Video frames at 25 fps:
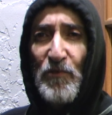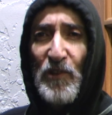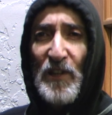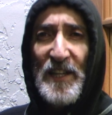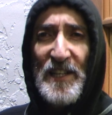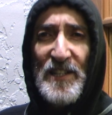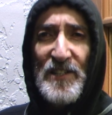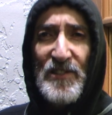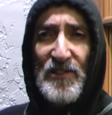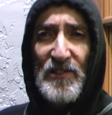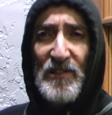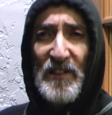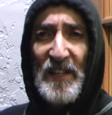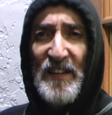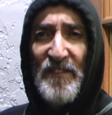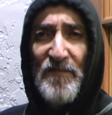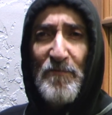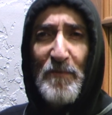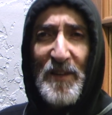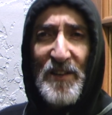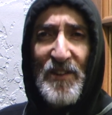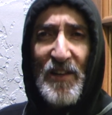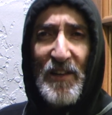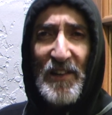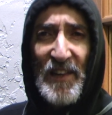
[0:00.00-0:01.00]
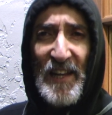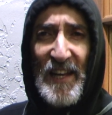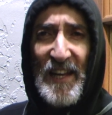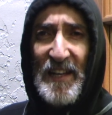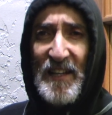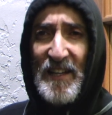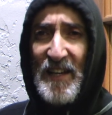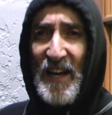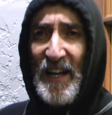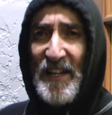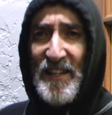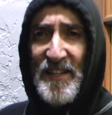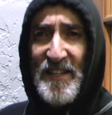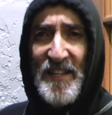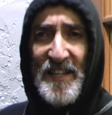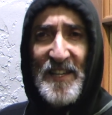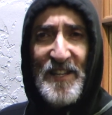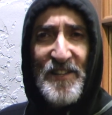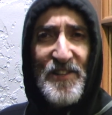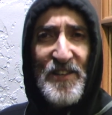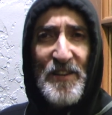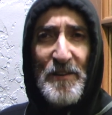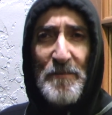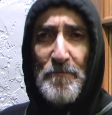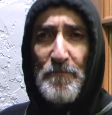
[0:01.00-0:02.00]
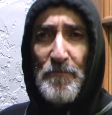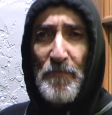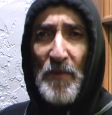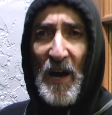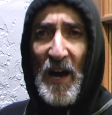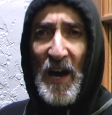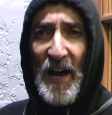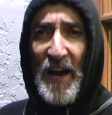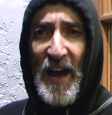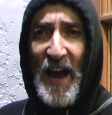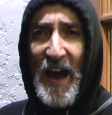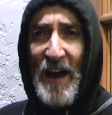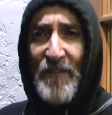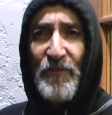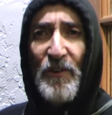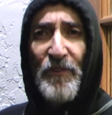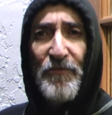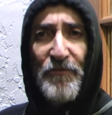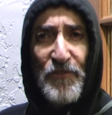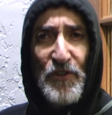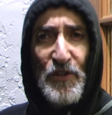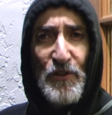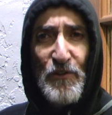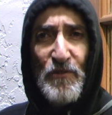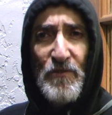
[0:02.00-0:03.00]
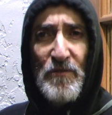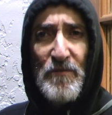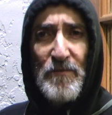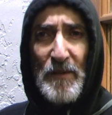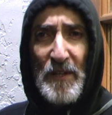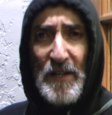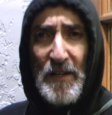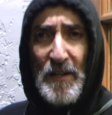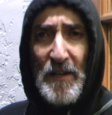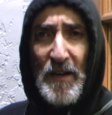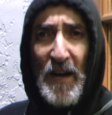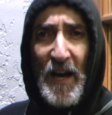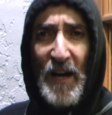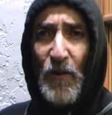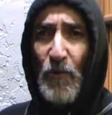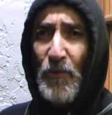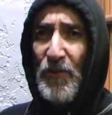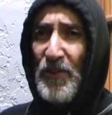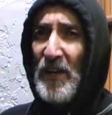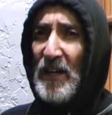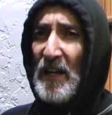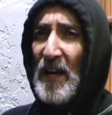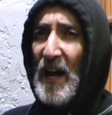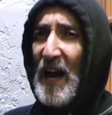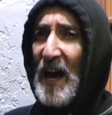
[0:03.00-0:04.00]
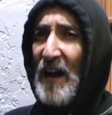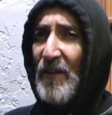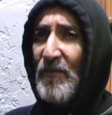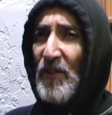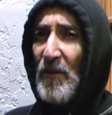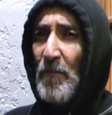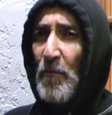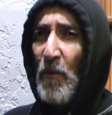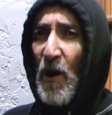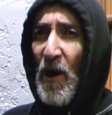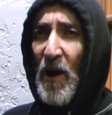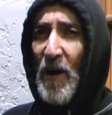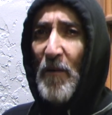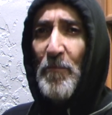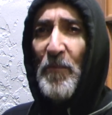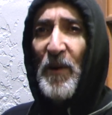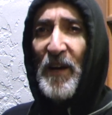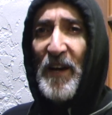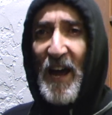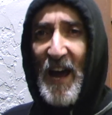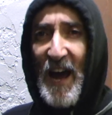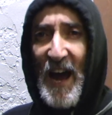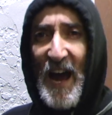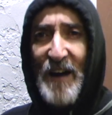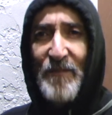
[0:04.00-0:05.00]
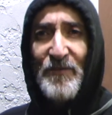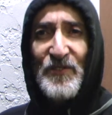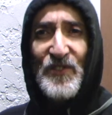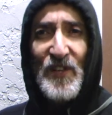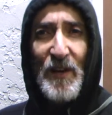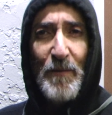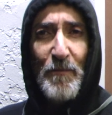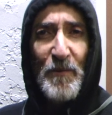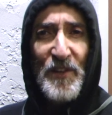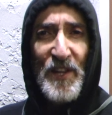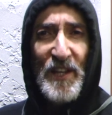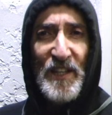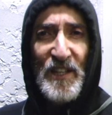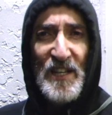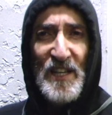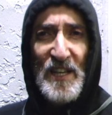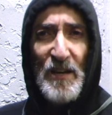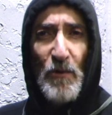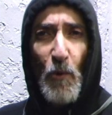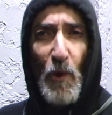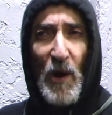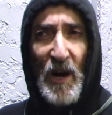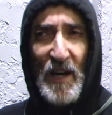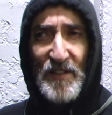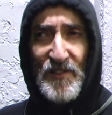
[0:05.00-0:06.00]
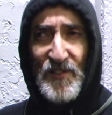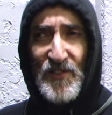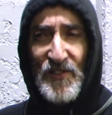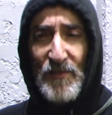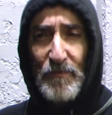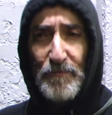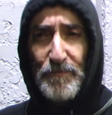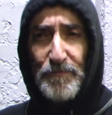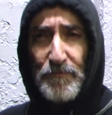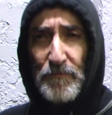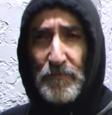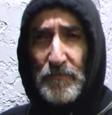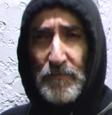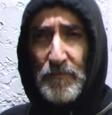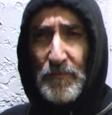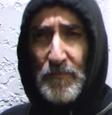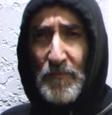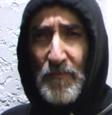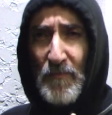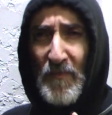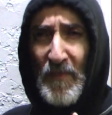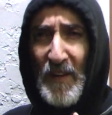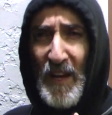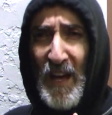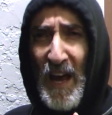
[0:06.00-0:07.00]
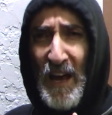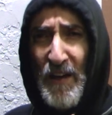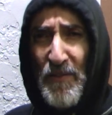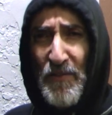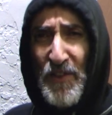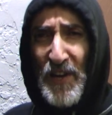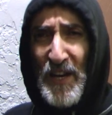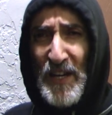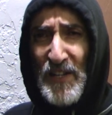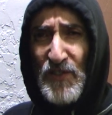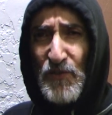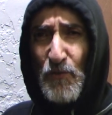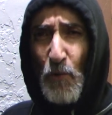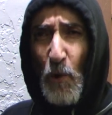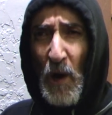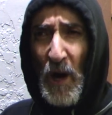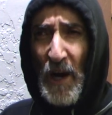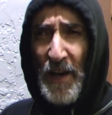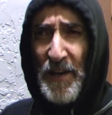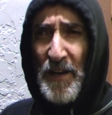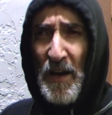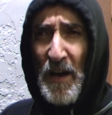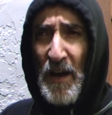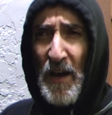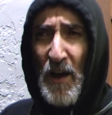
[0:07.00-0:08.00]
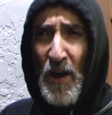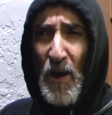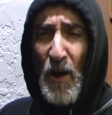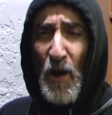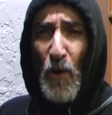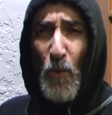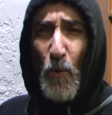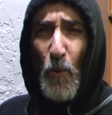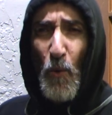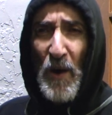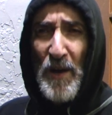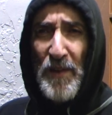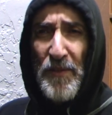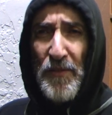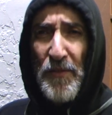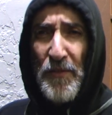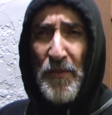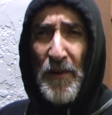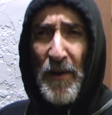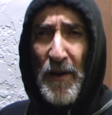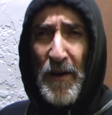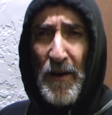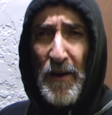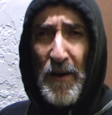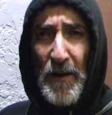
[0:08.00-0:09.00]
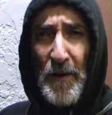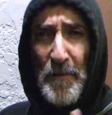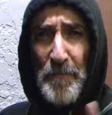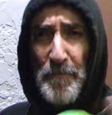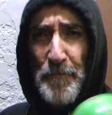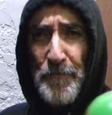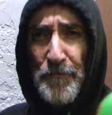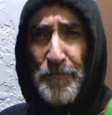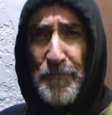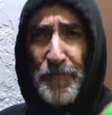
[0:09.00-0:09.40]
please leave me the link. I need them. I have a few. I don't think I have them all, but I have some of the key ones. And this one with the